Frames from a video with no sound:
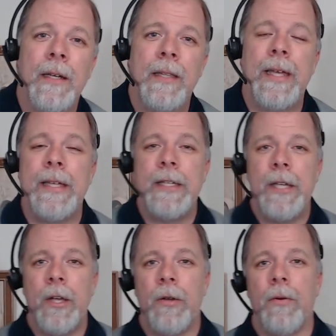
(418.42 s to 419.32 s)
that
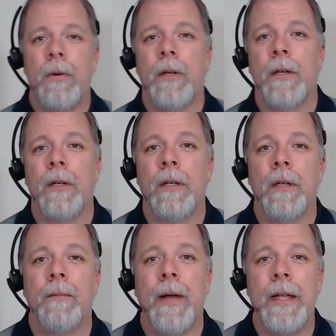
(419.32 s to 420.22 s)
you
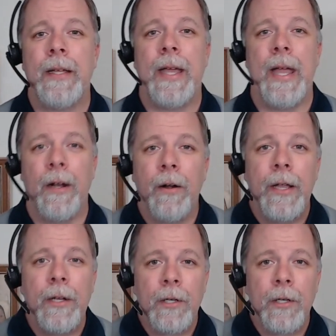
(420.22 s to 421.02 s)
might carry your